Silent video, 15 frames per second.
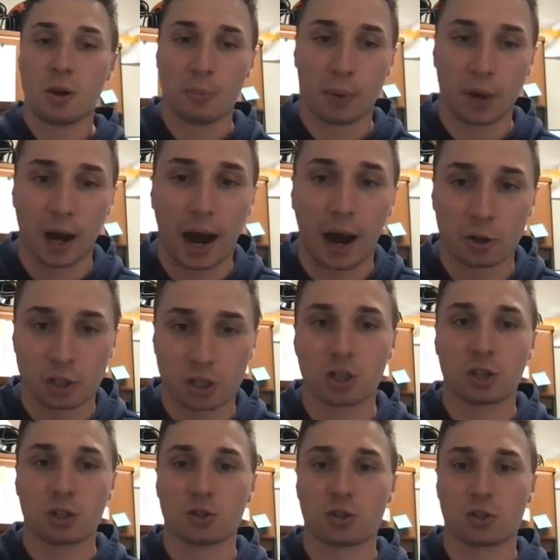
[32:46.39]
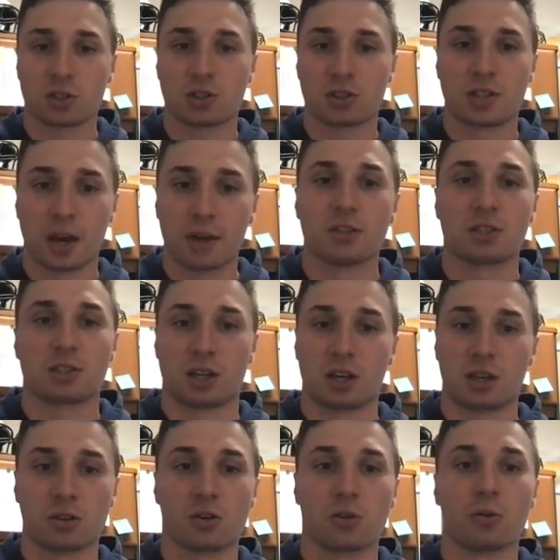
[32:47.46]
but how she can just
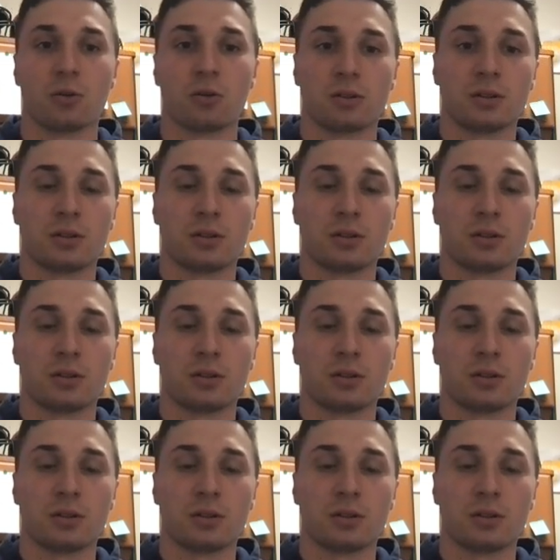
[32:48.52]
devastate you